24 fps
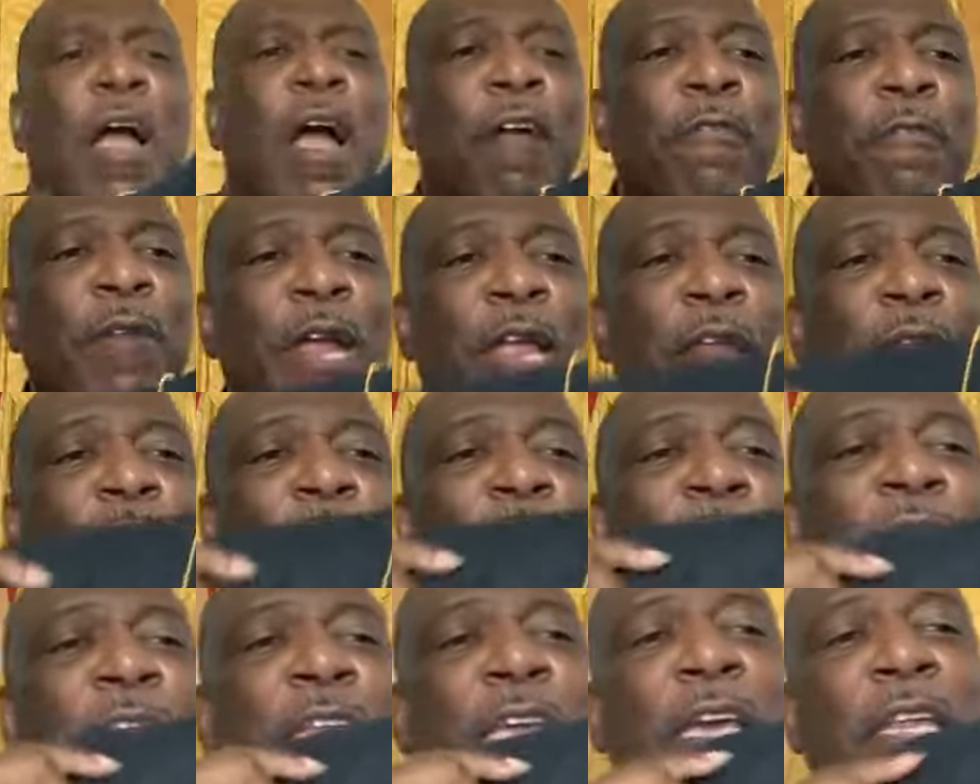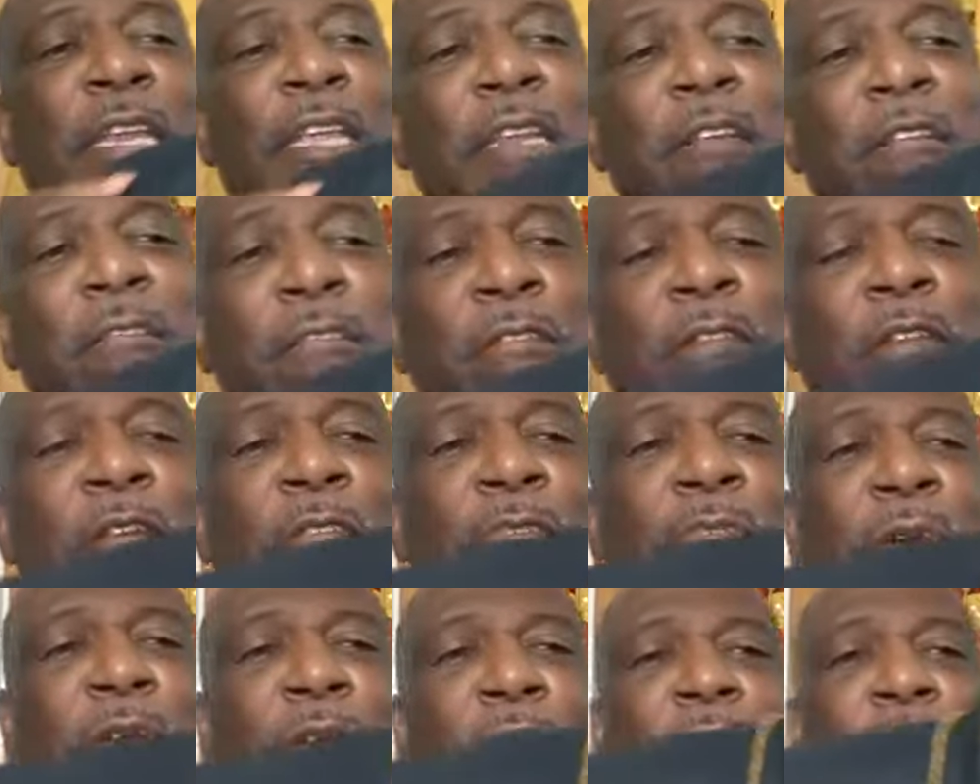All right, we did it.
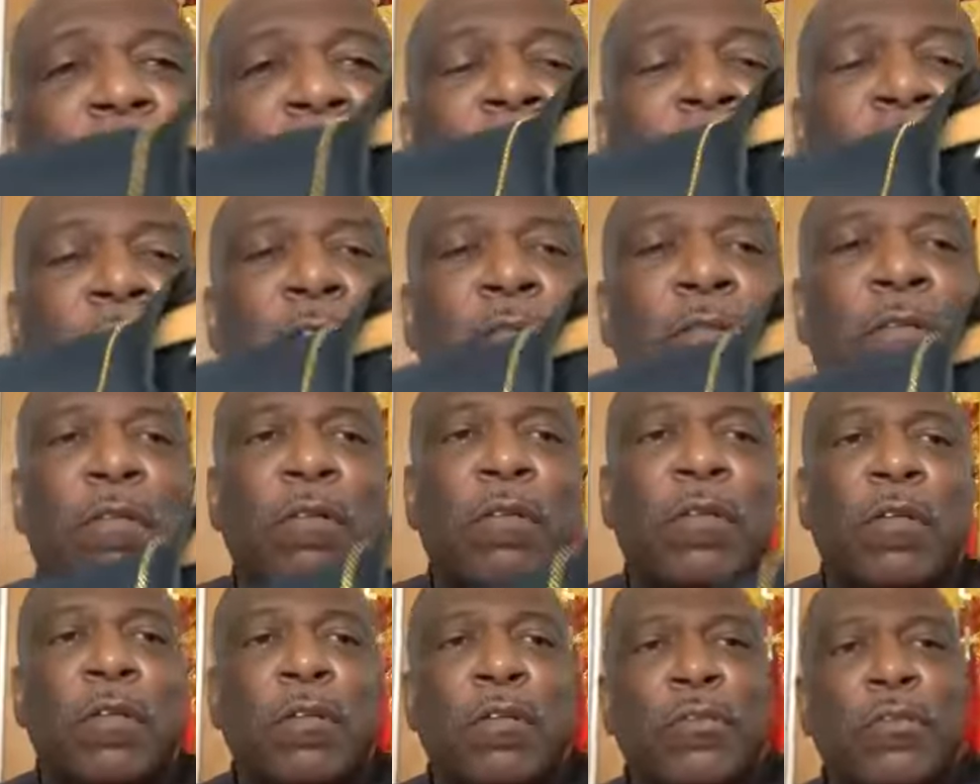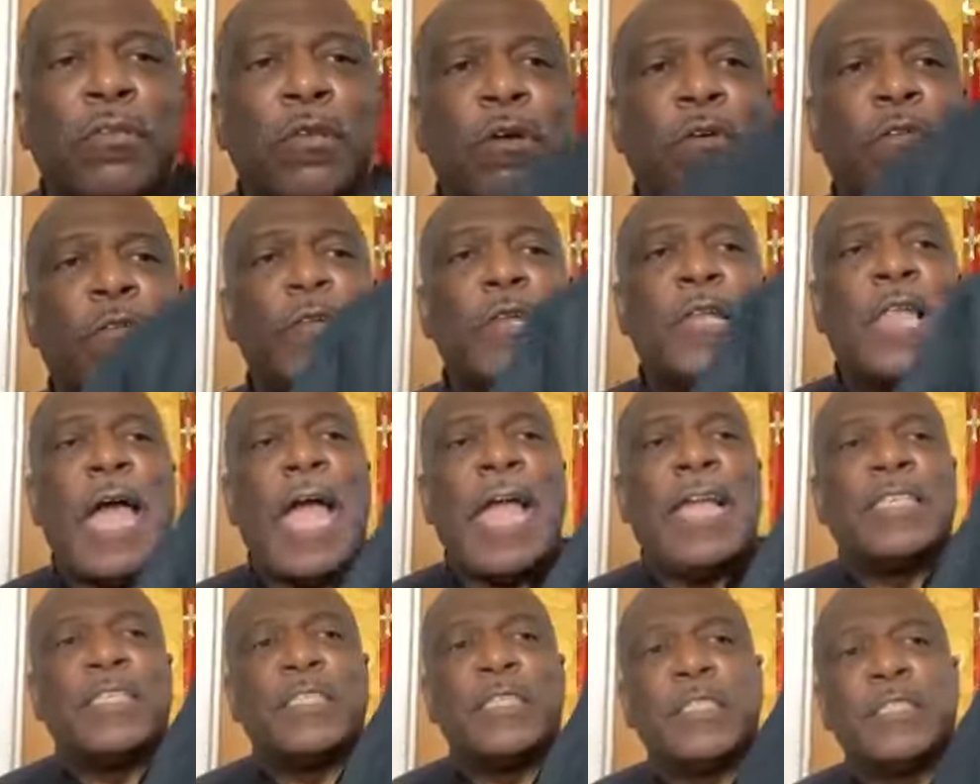We did it. So,
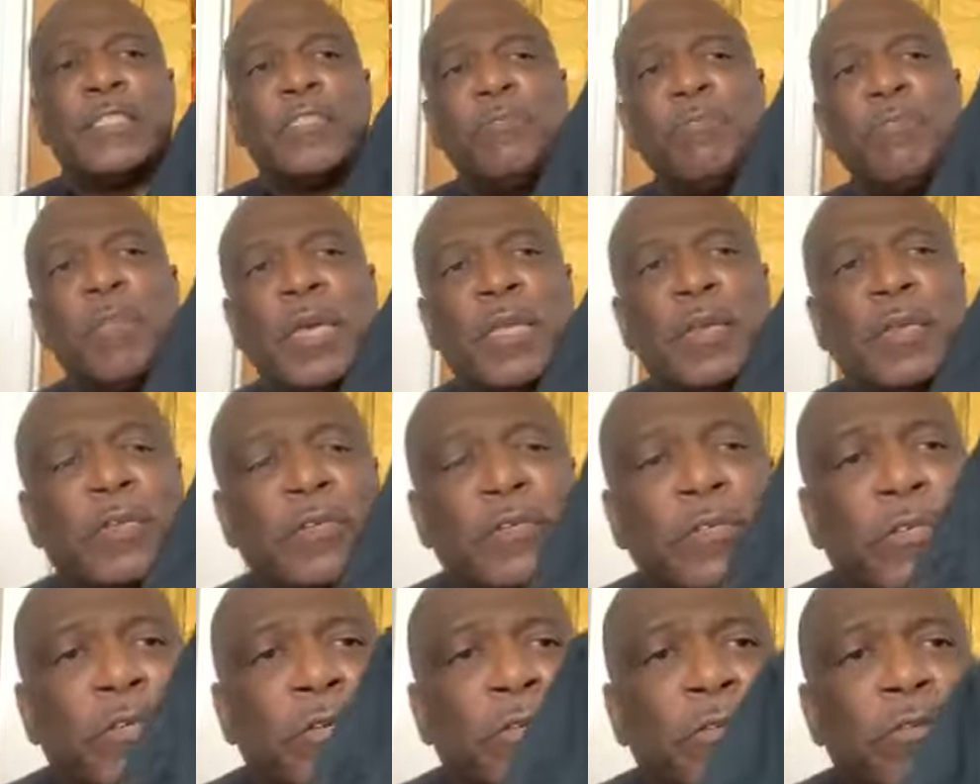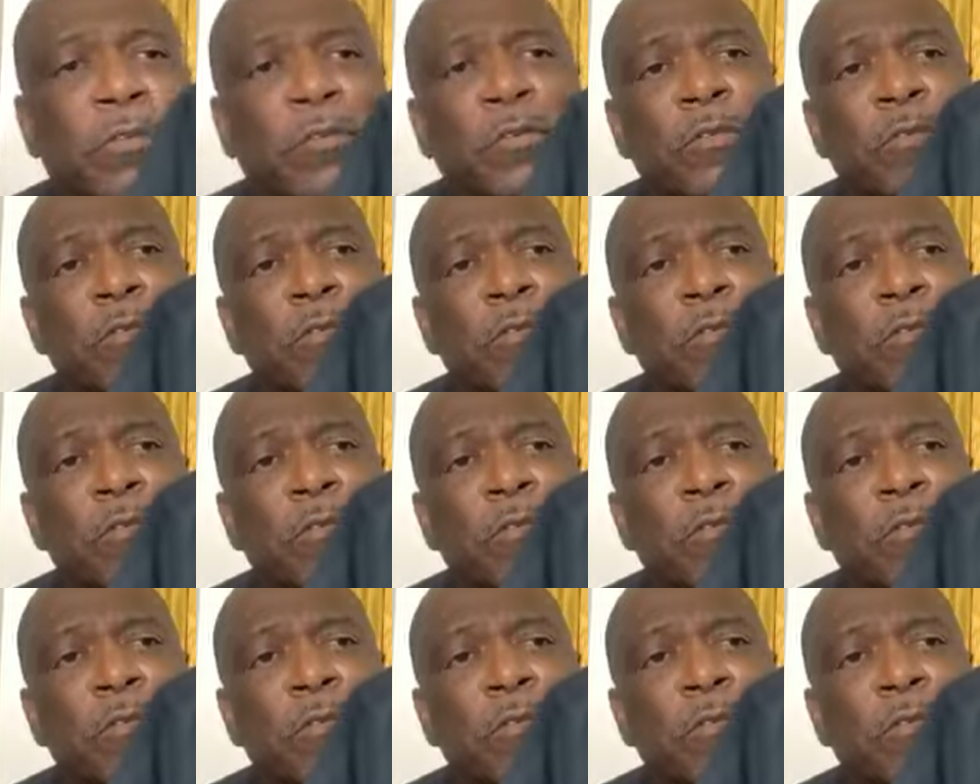licensed ministers,